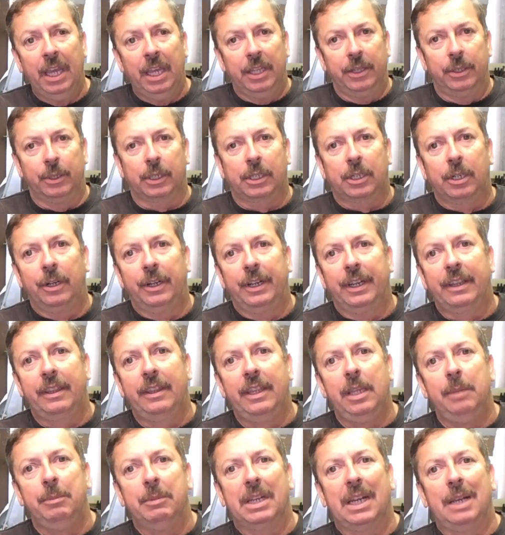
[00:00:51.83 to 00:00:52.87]
The recurring
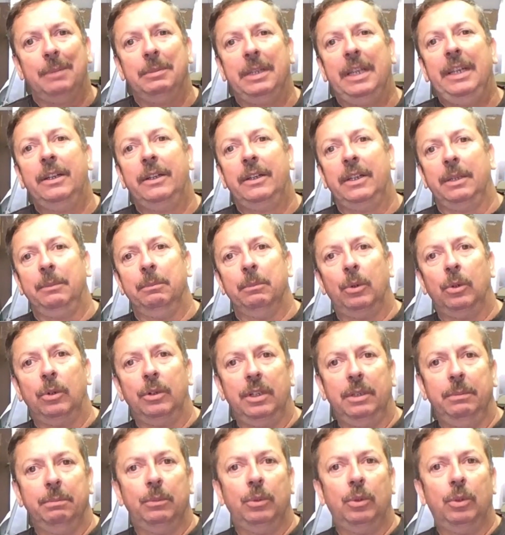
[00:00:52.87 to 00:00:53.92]
theme that I'm hearing
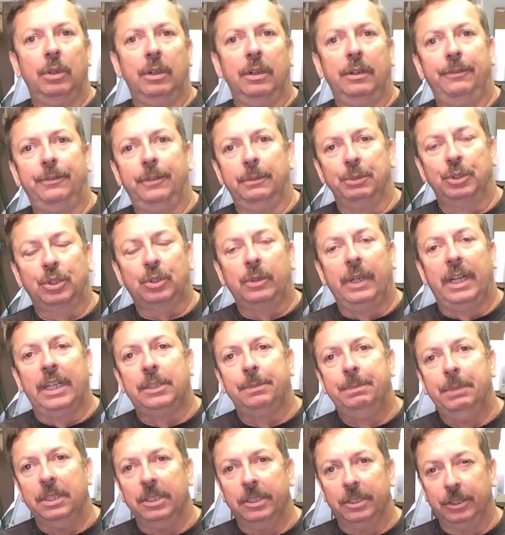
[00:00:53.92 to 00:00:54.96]
more and more from scratch
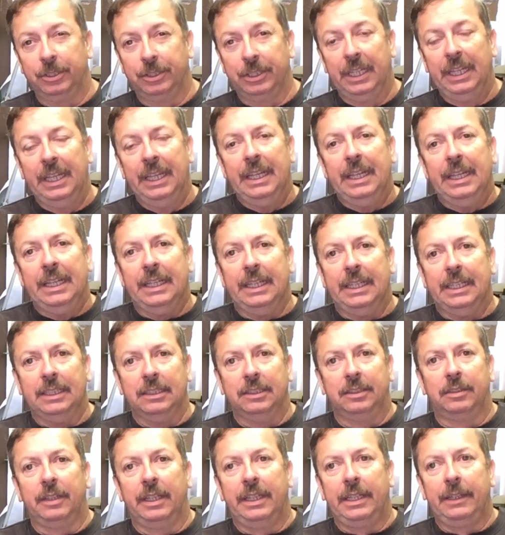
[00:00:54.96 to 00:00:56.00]
builders
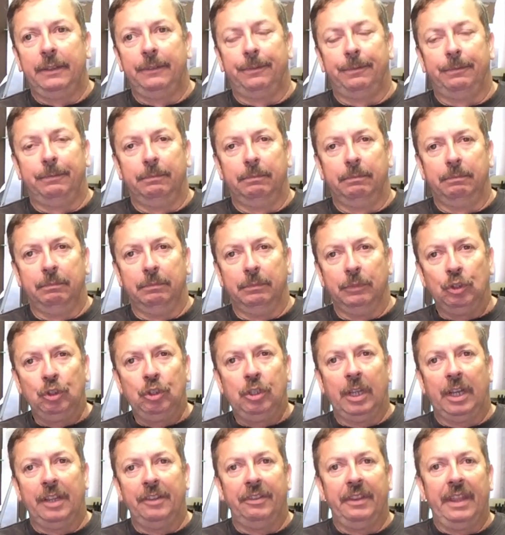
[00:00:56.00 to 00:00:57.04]
is they've
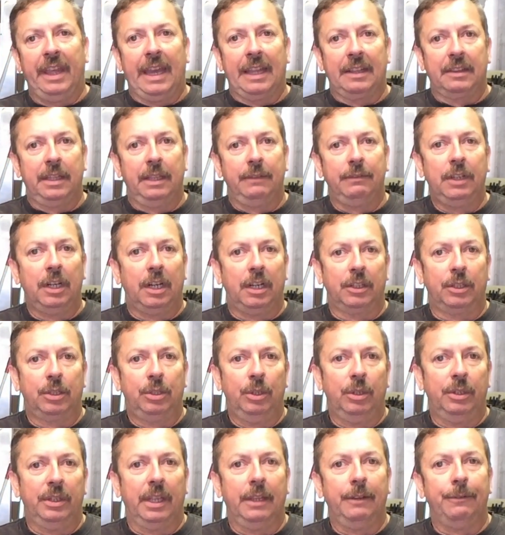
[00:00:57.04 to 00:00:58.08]
done that, they've gone
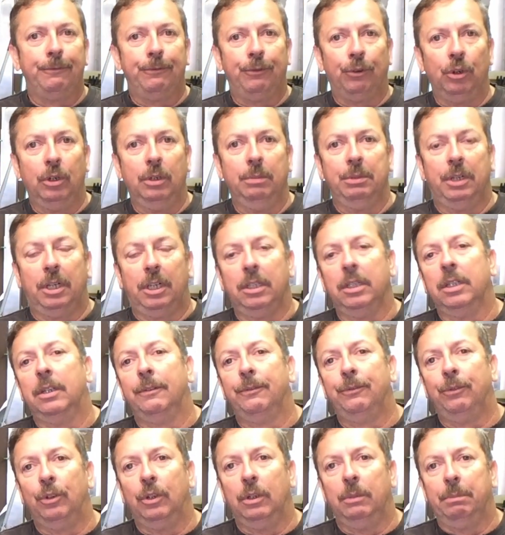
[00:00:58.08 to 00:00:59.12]
through and they've formed all their
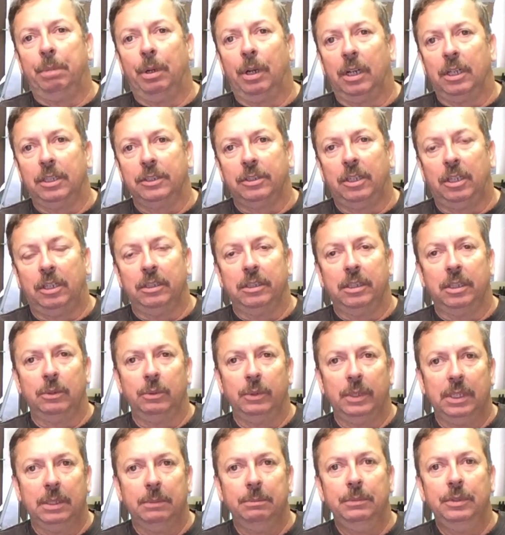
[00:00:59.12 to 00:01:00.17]
form parts, all their
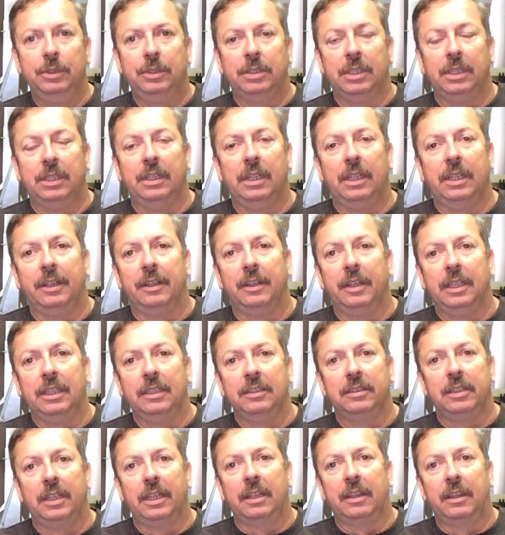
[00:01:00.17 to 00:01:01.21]
ribs and, and
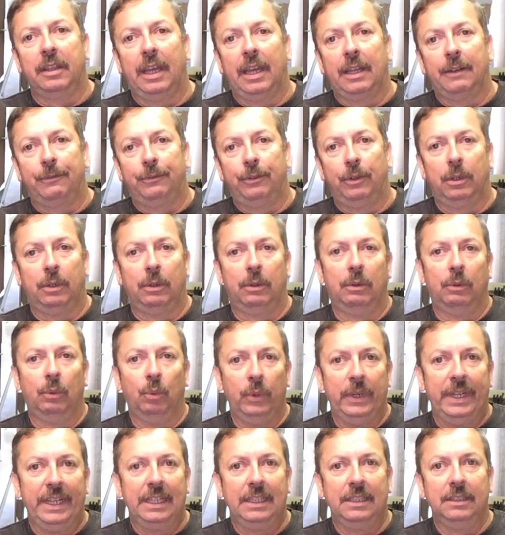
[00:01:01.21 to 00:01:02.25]
things like that for
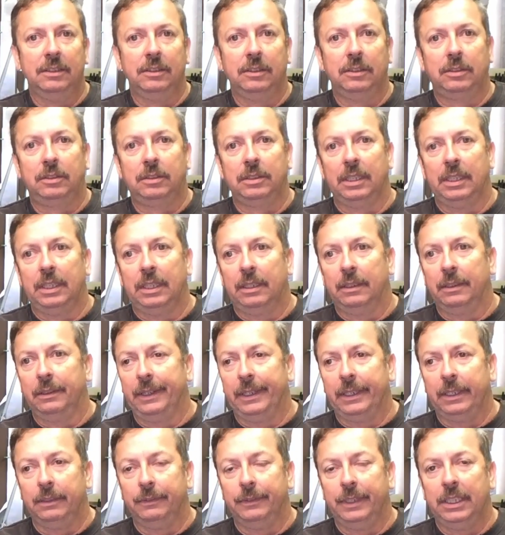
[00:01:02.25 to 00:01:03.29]
wings, uh,
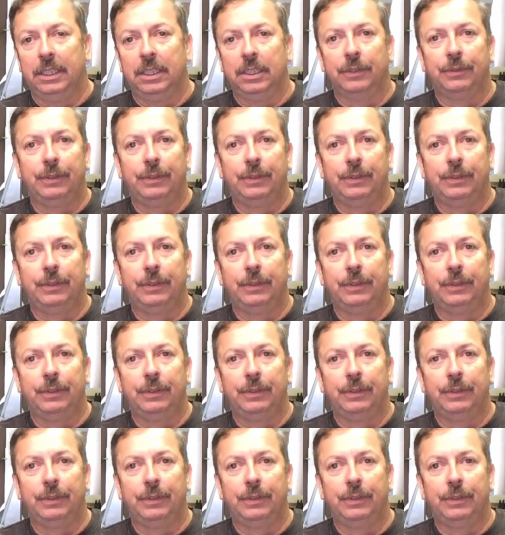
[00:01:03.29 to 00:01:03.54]
elevators,